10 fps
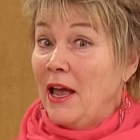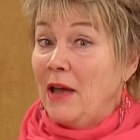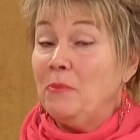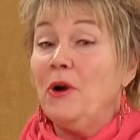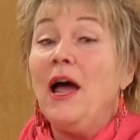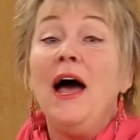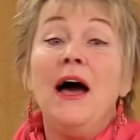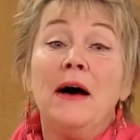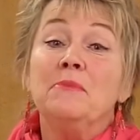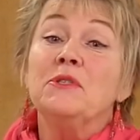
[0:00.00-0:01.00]
And
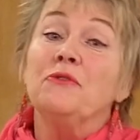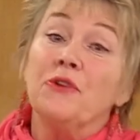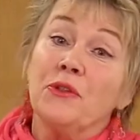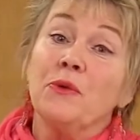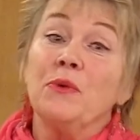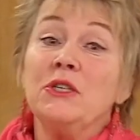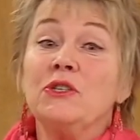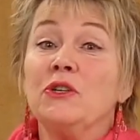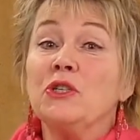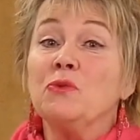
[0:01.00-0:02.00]
perhaps further
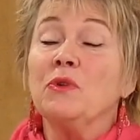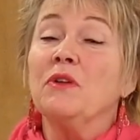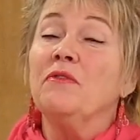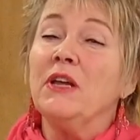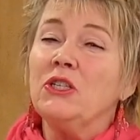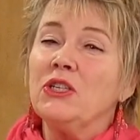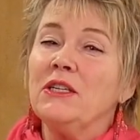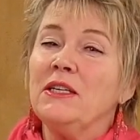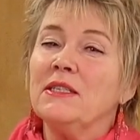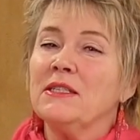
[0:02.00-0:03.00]
research will
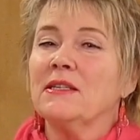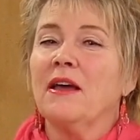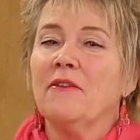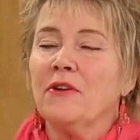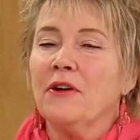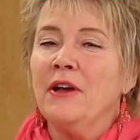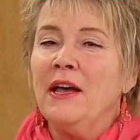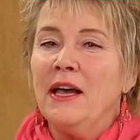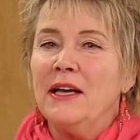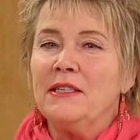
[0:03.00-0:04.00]
eventually discover
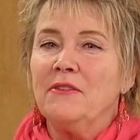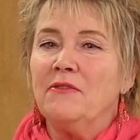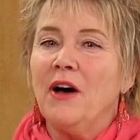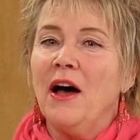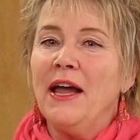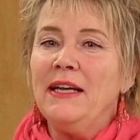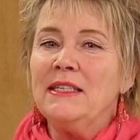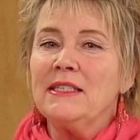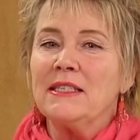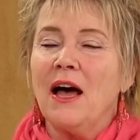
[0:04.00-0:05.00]
a divine
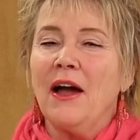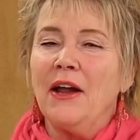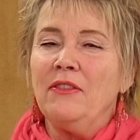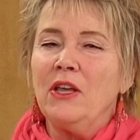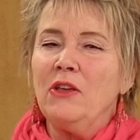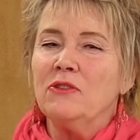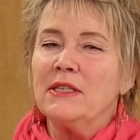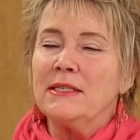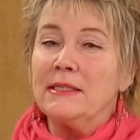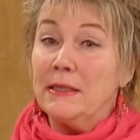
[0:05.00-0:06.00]
design that
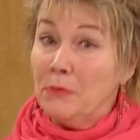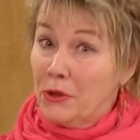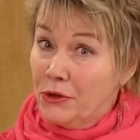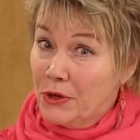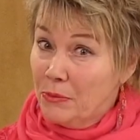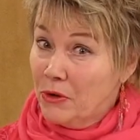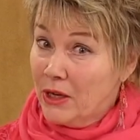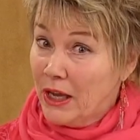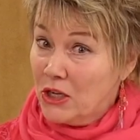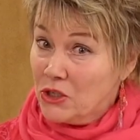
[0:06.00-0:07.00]
uses similar
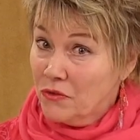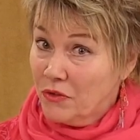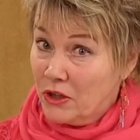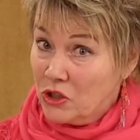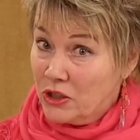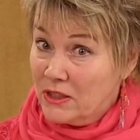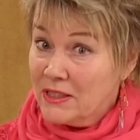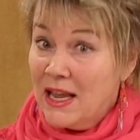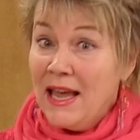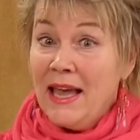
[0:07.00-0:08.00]
communication
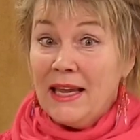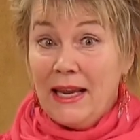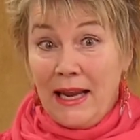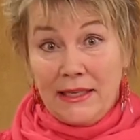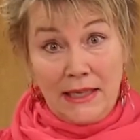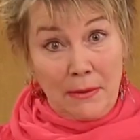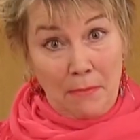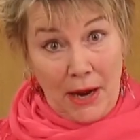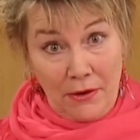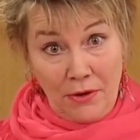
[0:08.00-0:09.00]
functions connecting
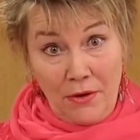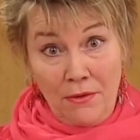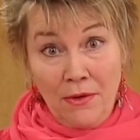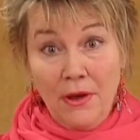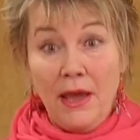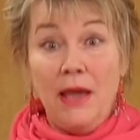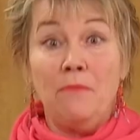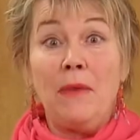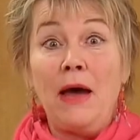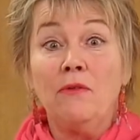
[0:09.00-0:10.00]
micro
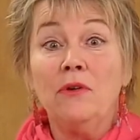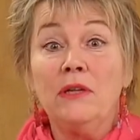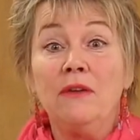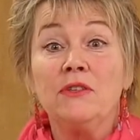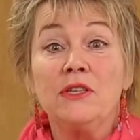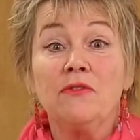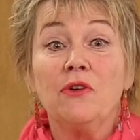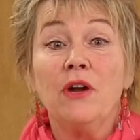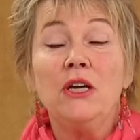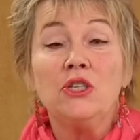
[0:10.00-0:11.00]
and macro levels of
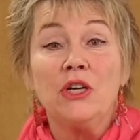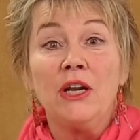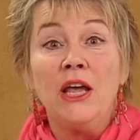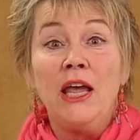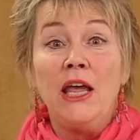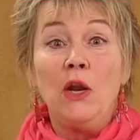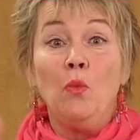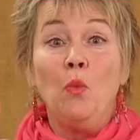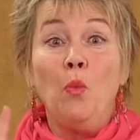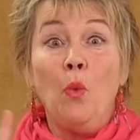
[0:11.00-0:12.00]
creation
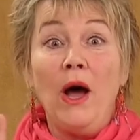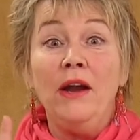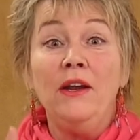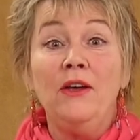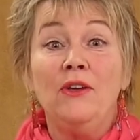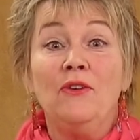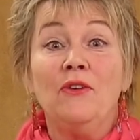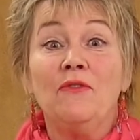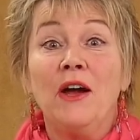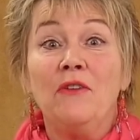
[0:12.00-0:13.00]
in one
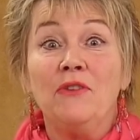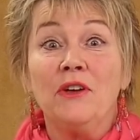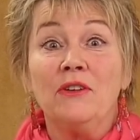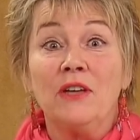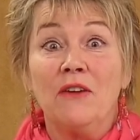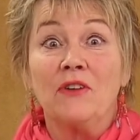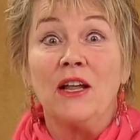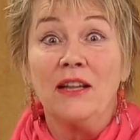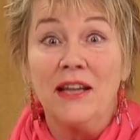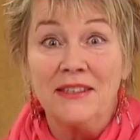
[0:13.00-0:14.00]
unified field of
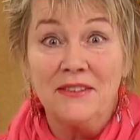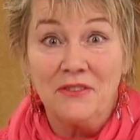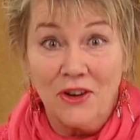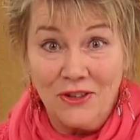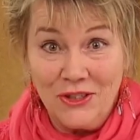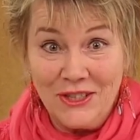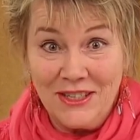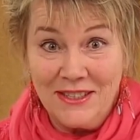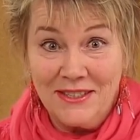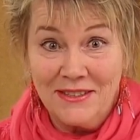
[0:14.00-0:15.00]
collective
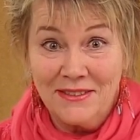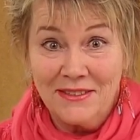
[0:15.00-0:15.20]
consciousness.